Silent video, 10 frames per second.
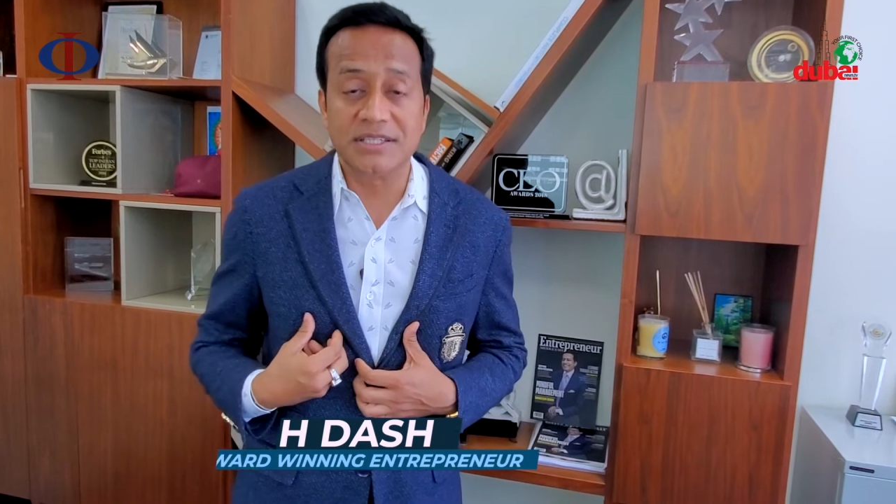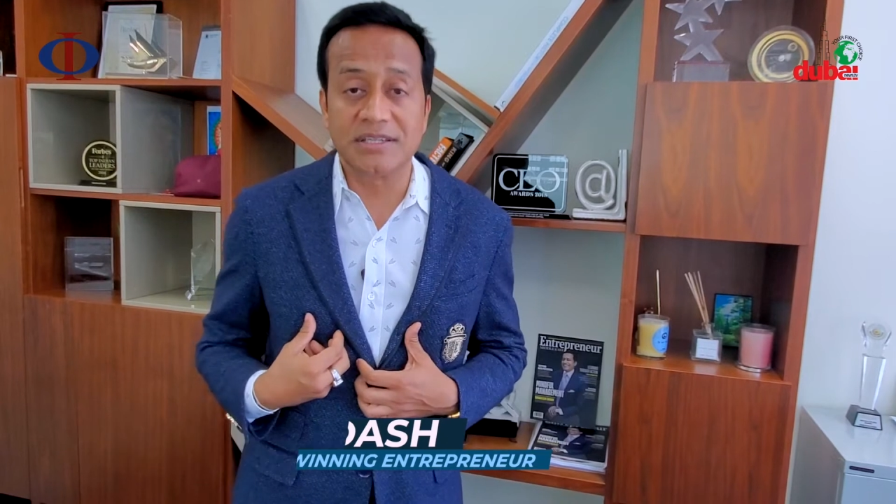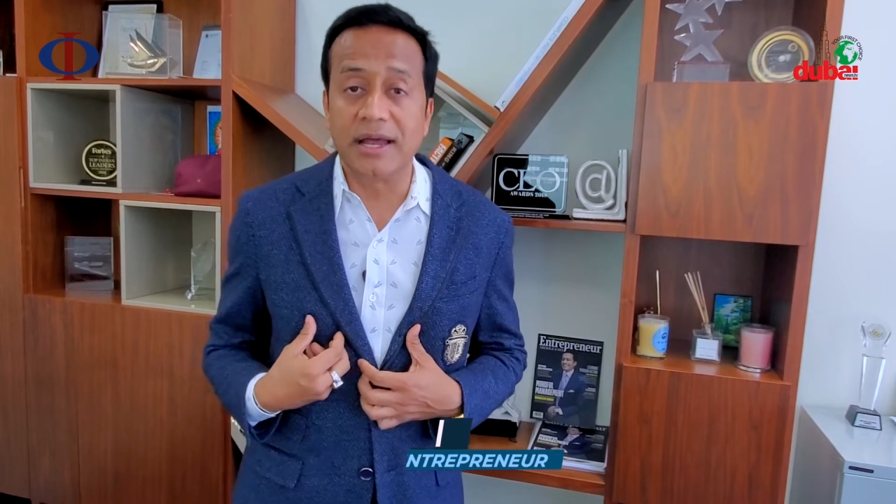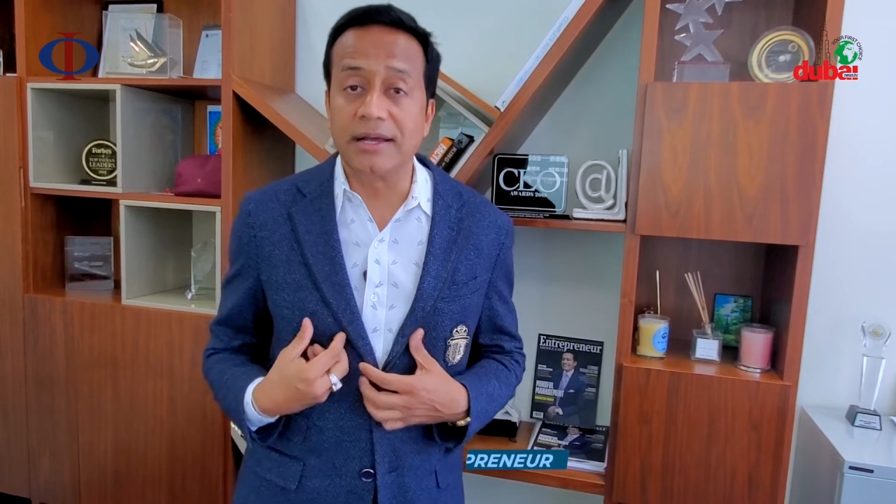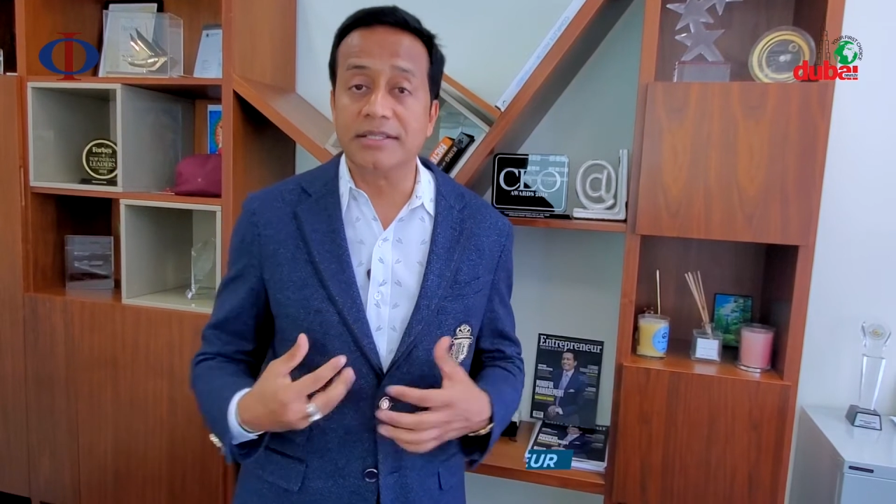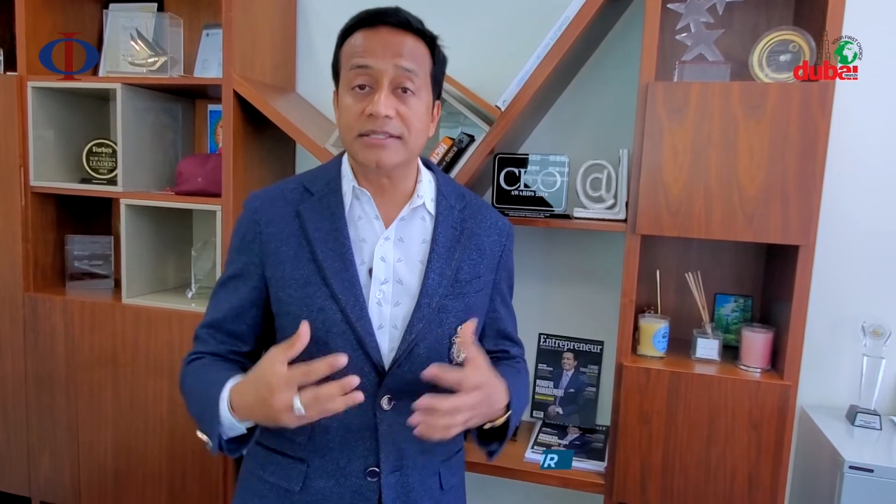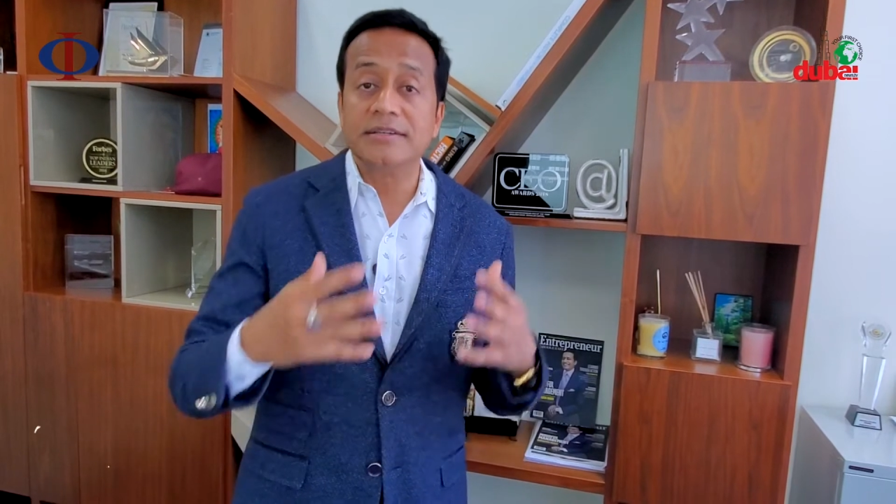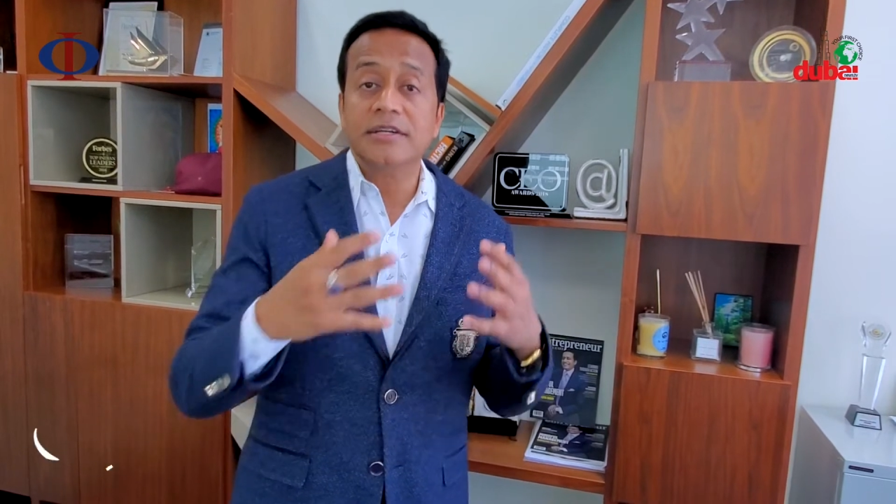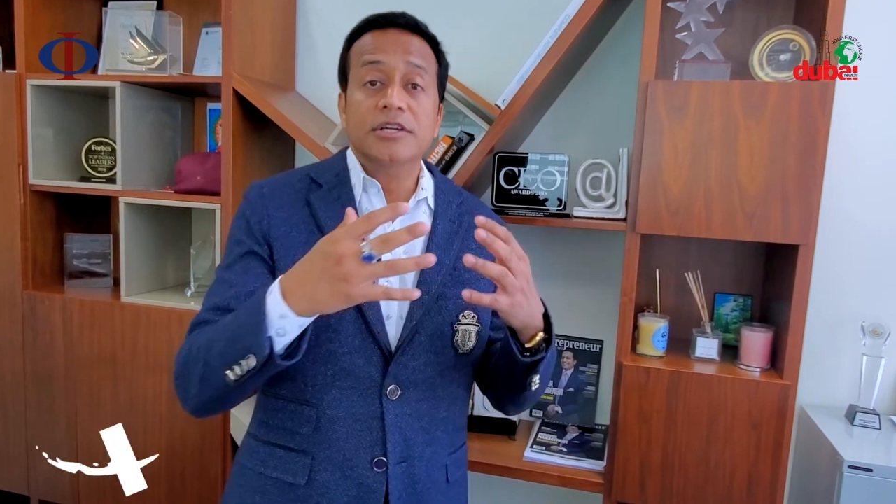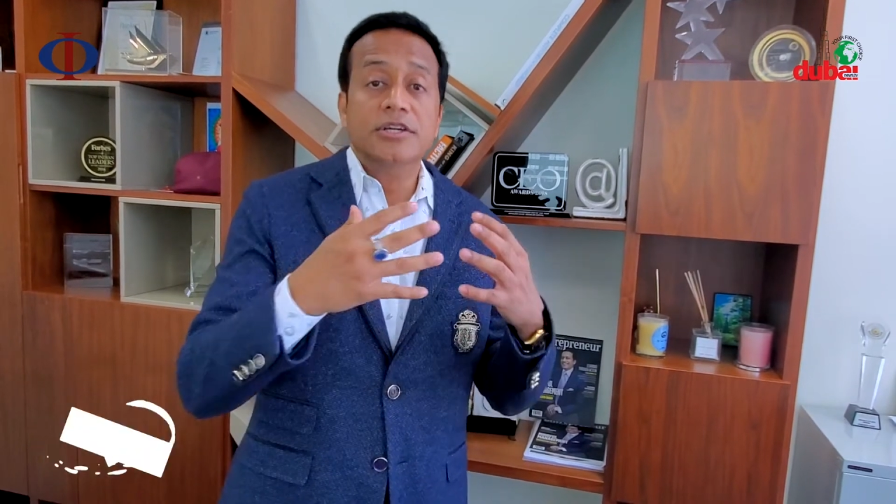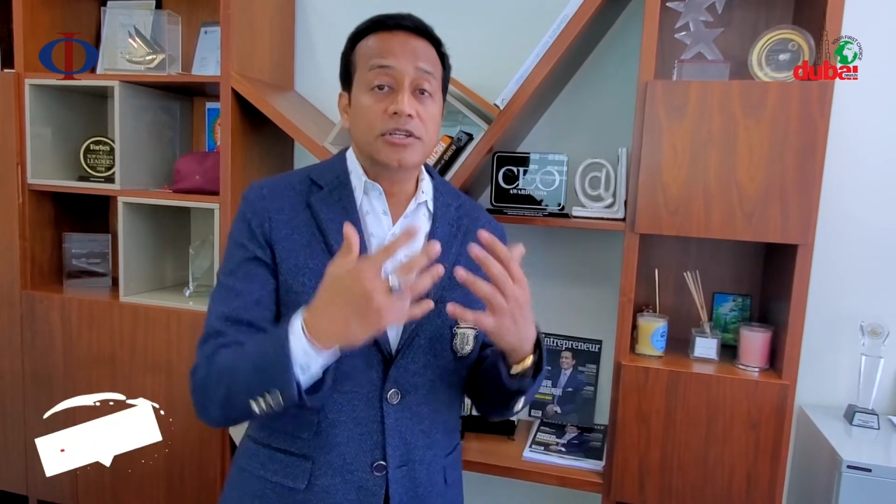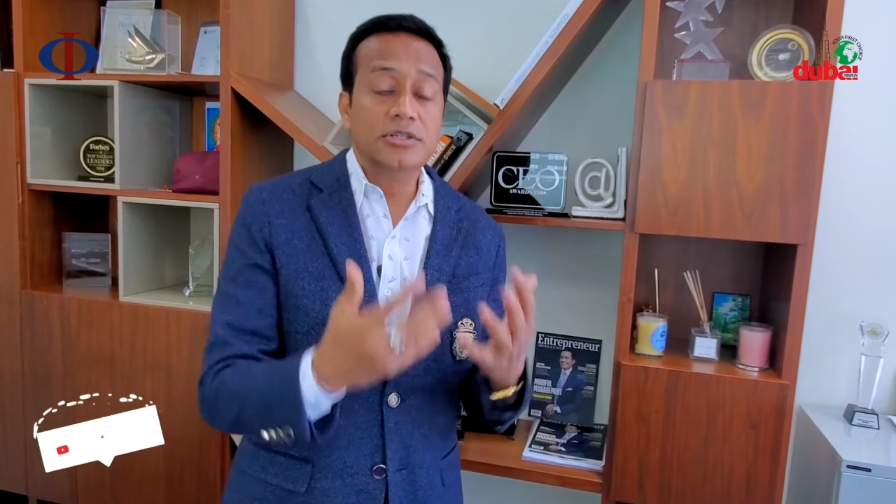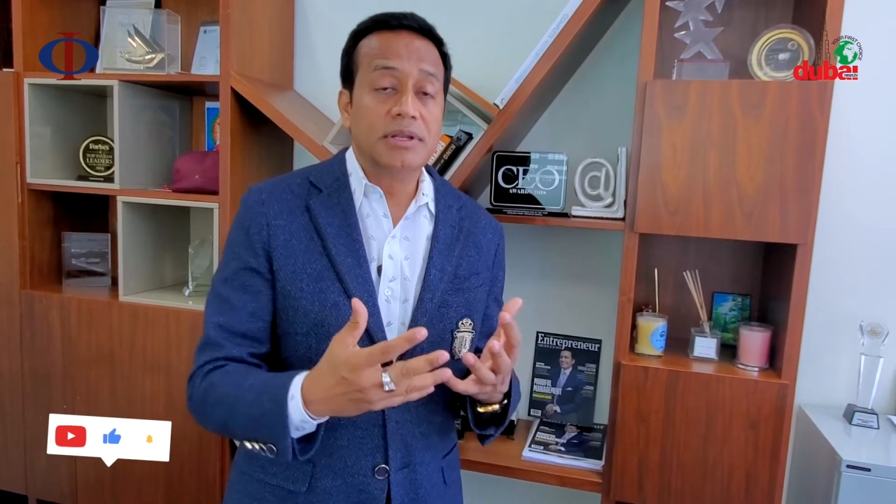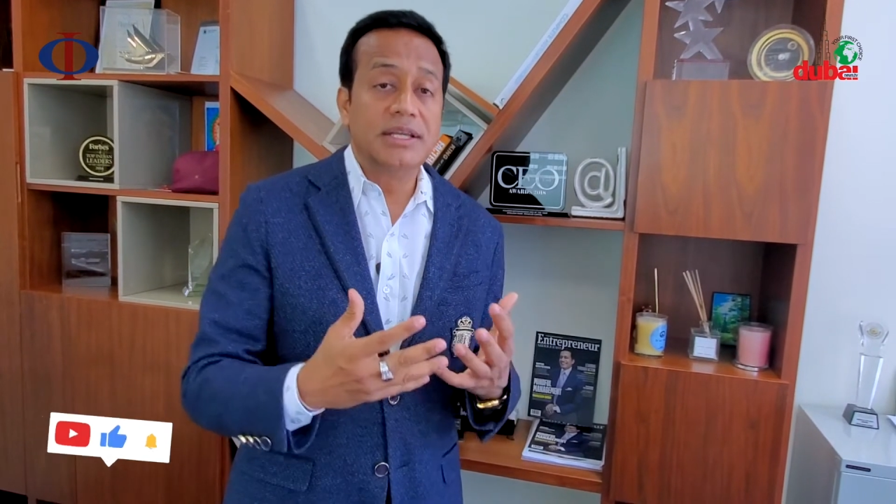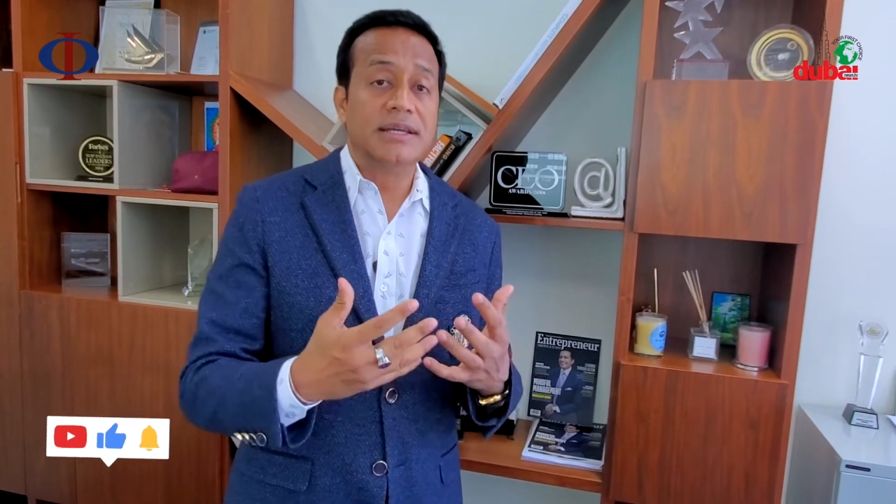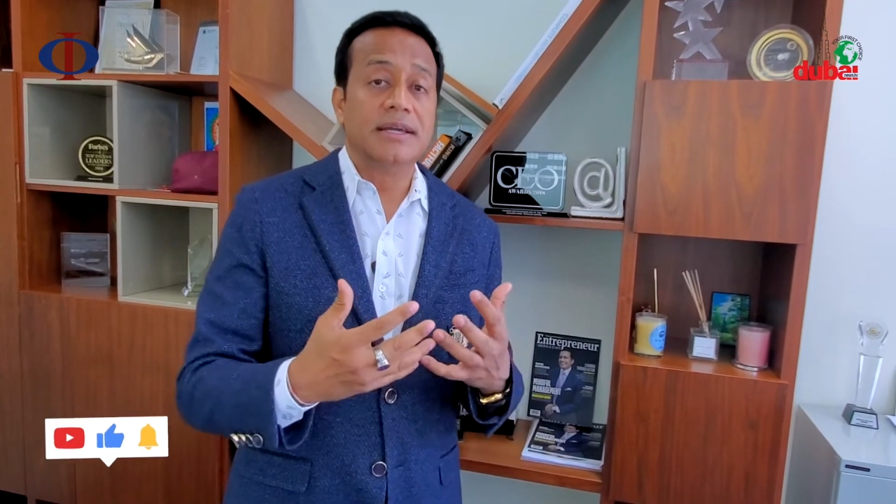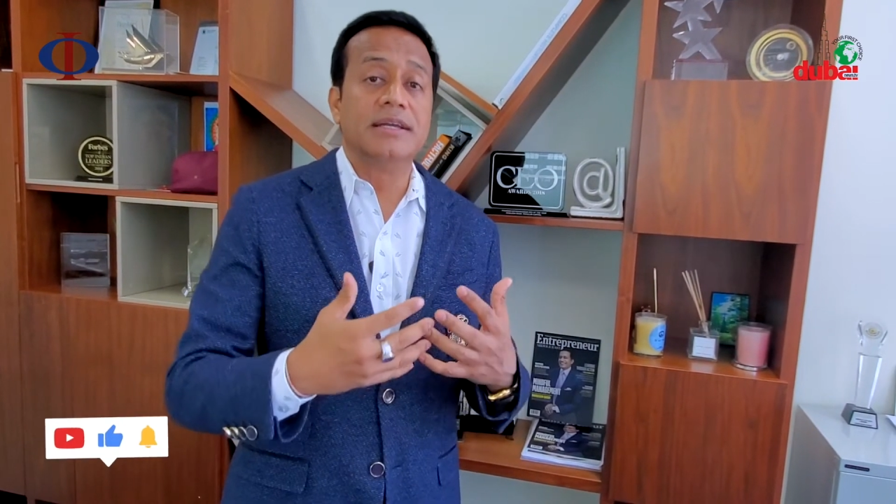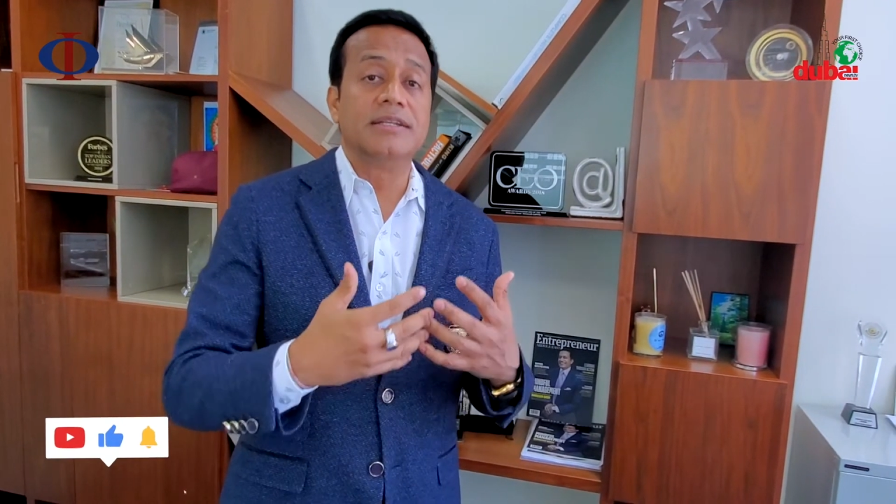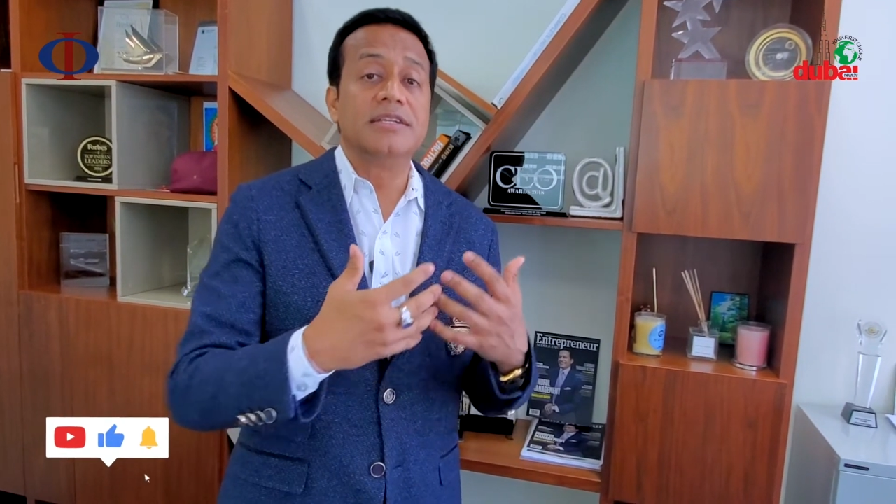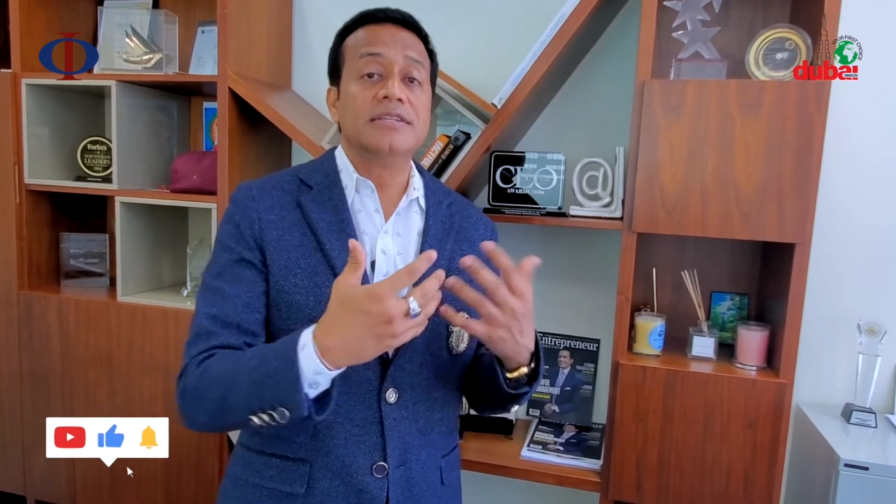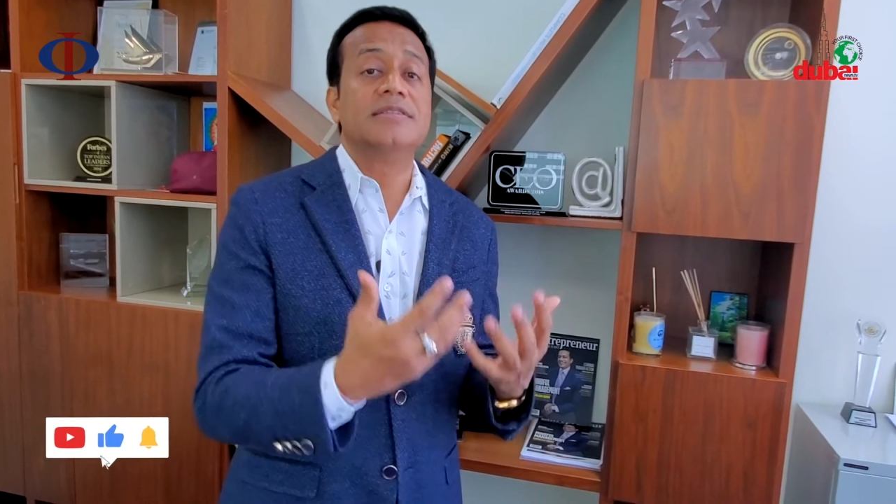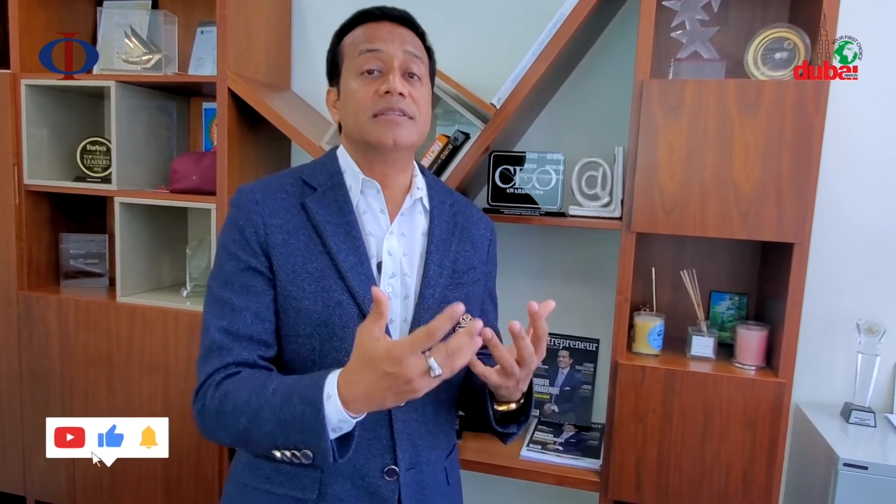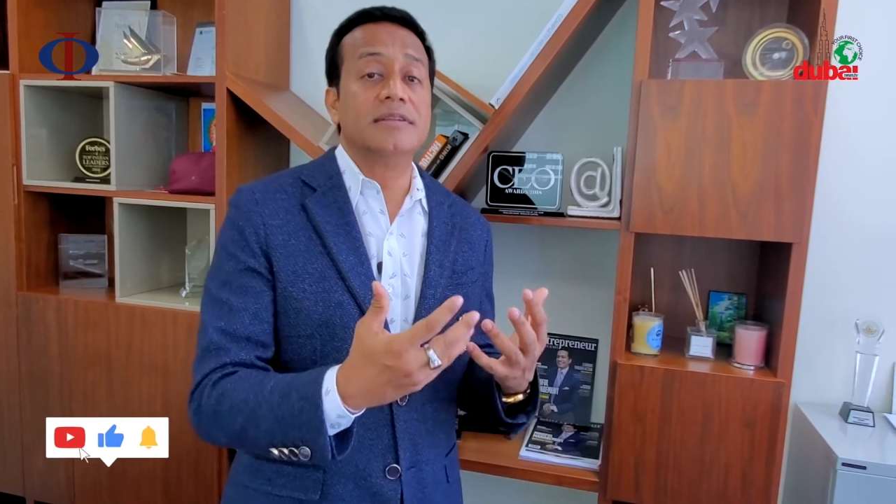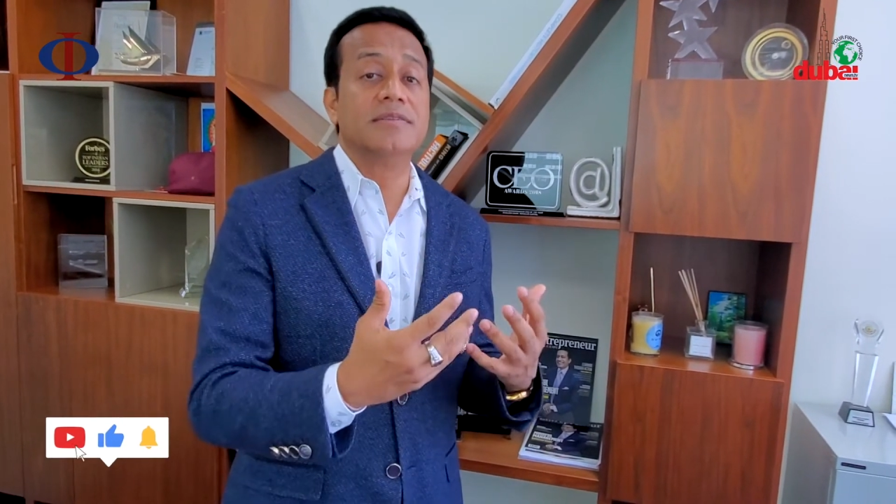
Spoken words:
like us. Usually it is